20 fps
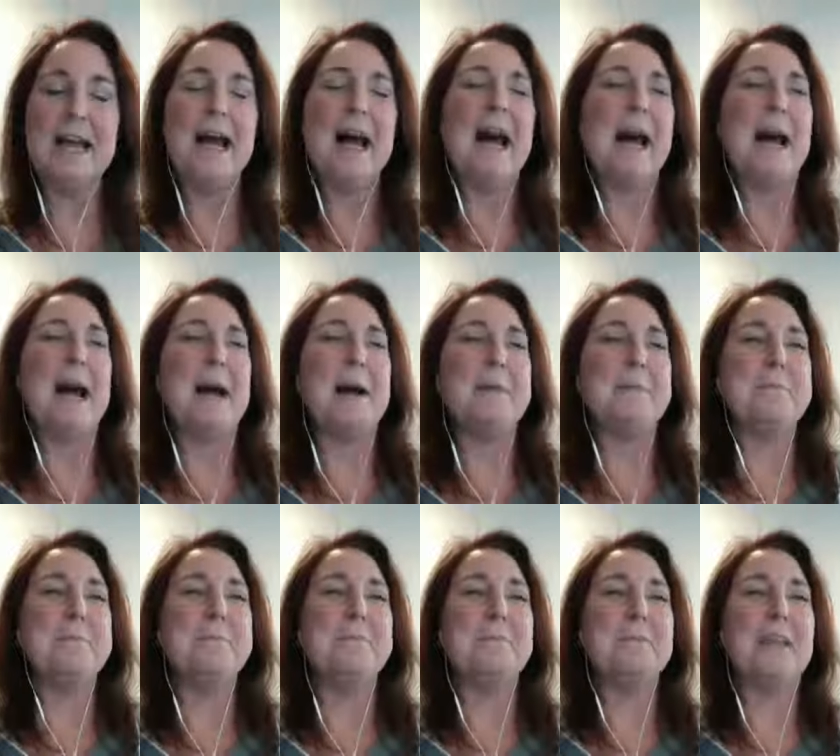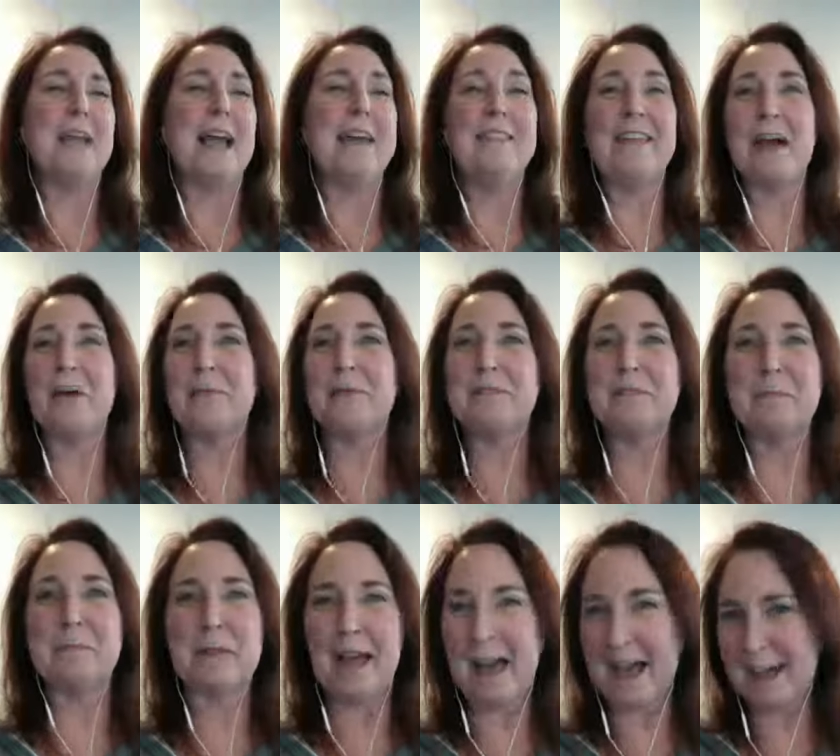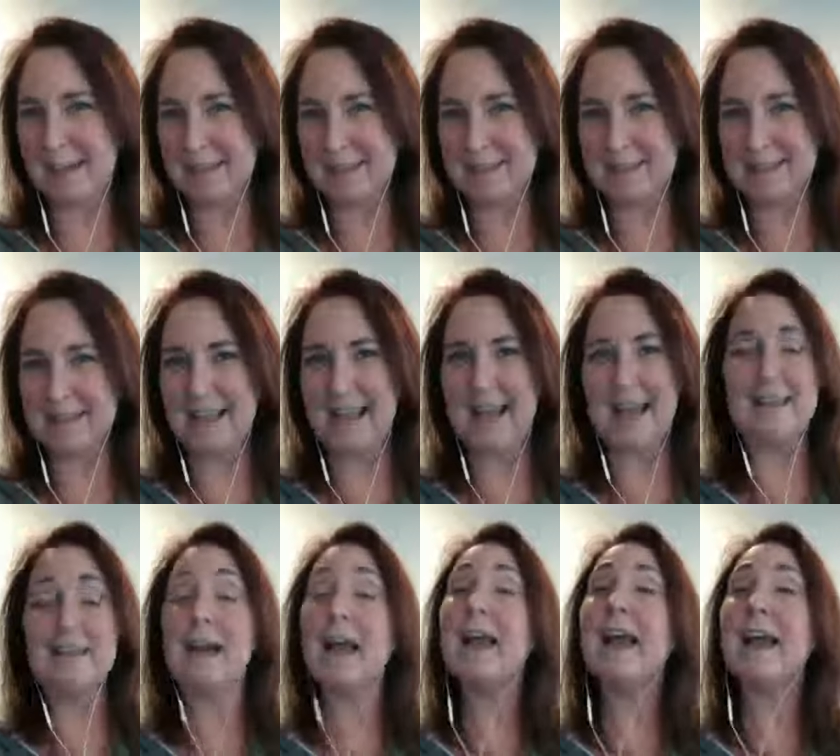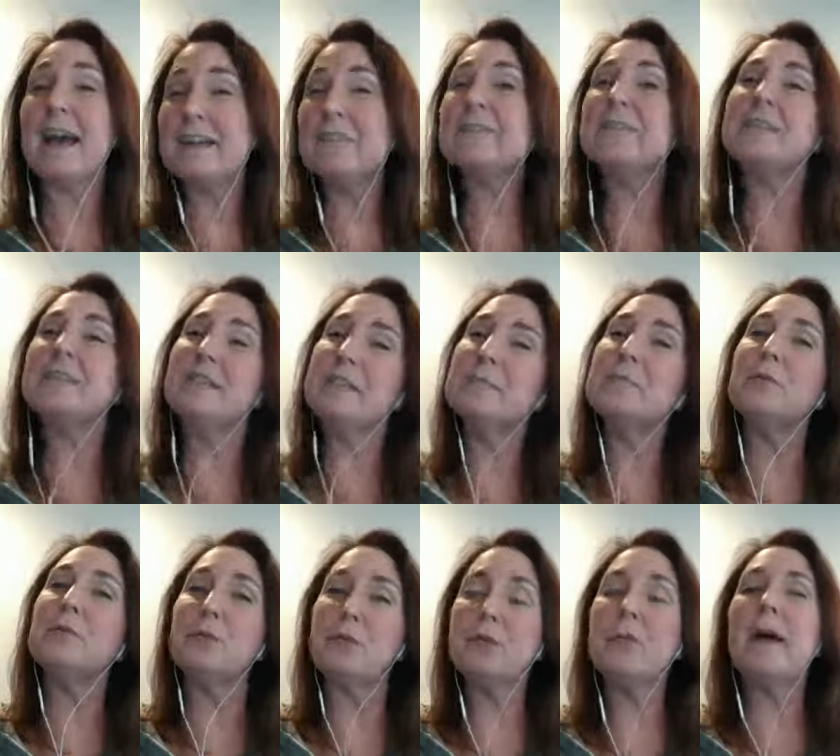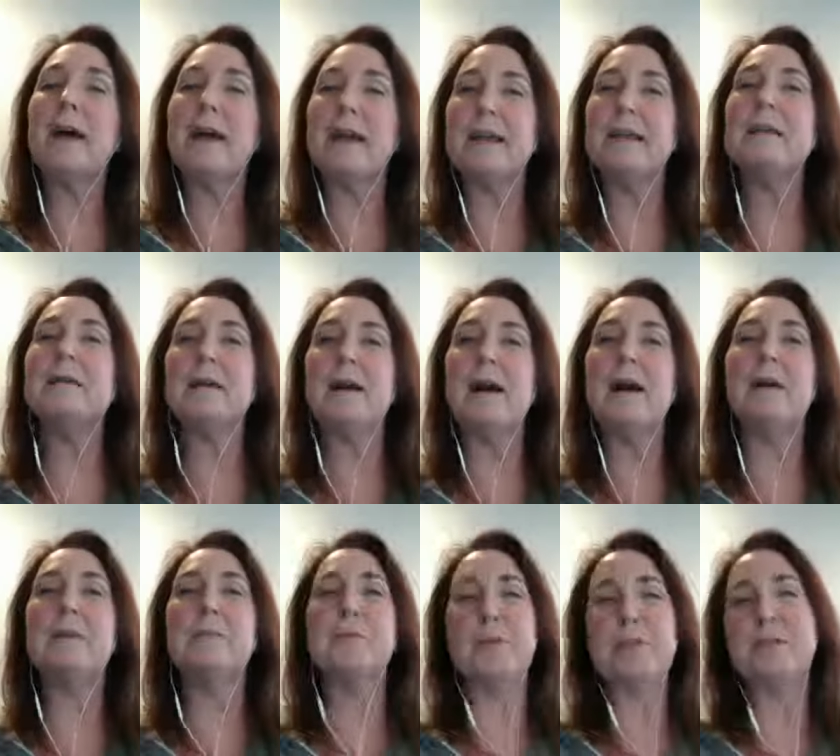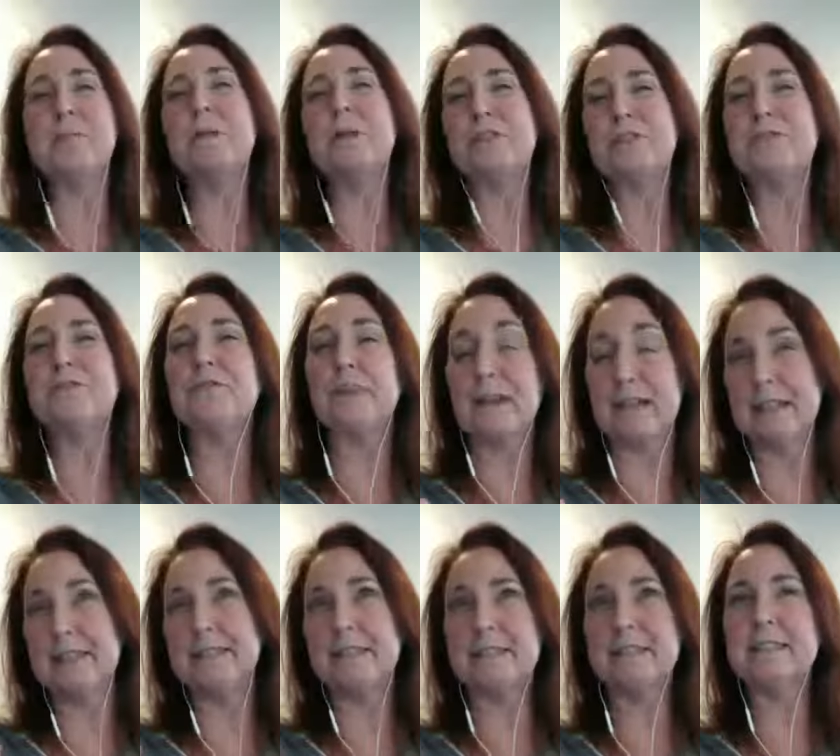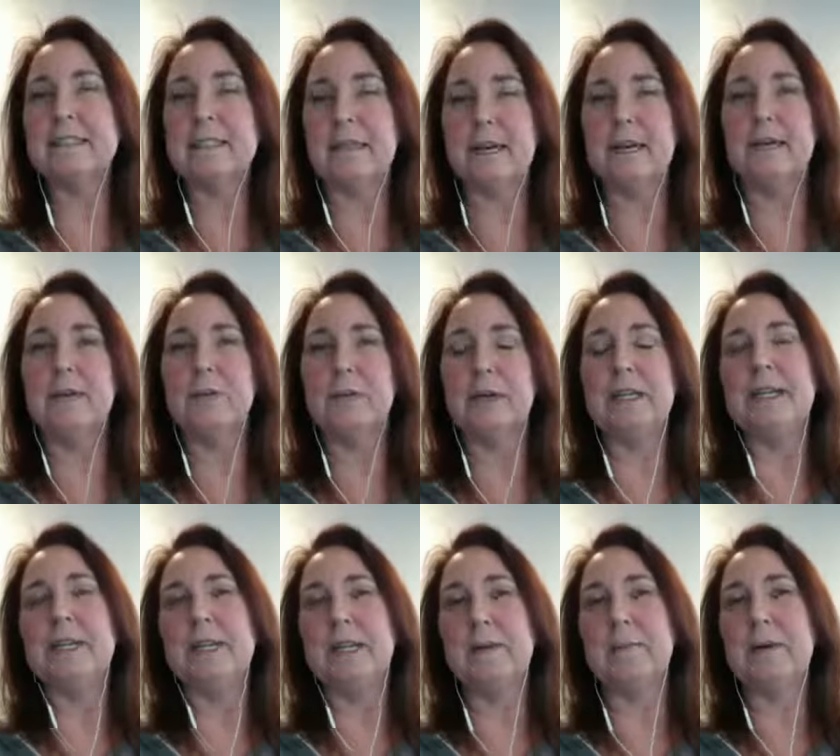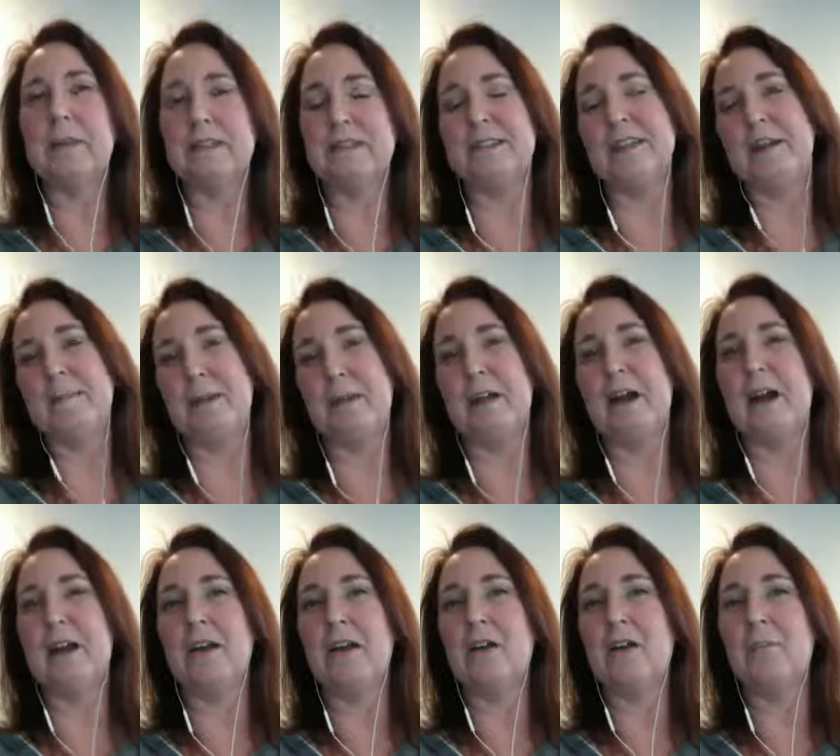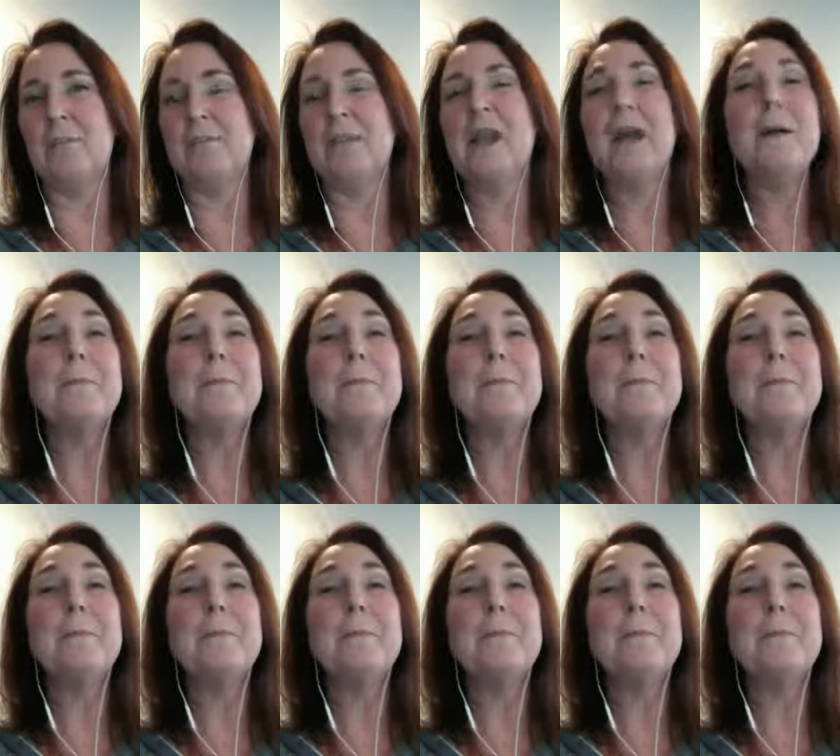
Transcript: Um, and that was a blast. And I had everything put away, uh, pretty much final uh, when he got by the time he got home.